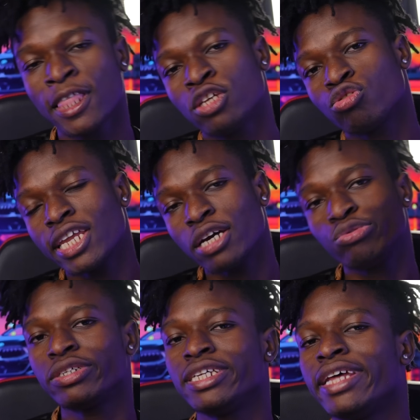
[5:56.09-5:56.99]
So I now
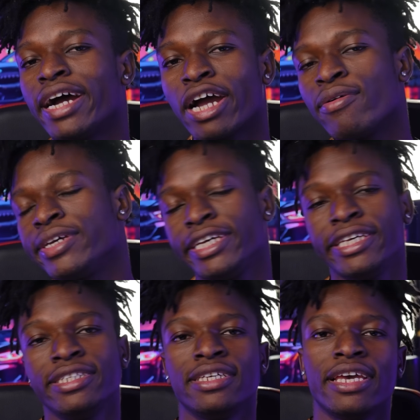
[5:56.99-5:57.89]
traded the account
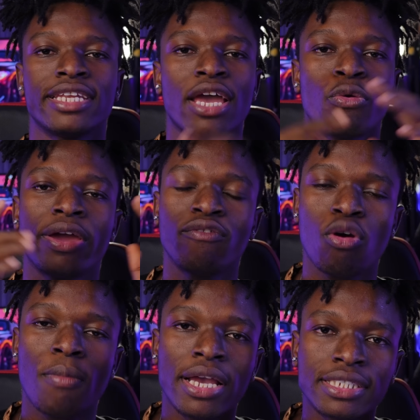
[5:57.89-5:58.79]
again and I went
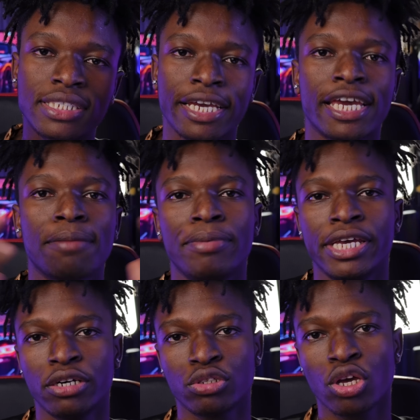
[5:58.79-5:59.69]
for my second
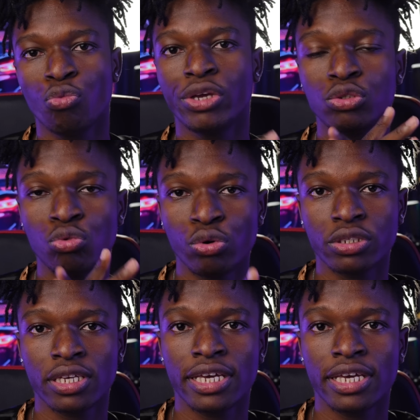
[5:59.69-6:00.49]
payout, which was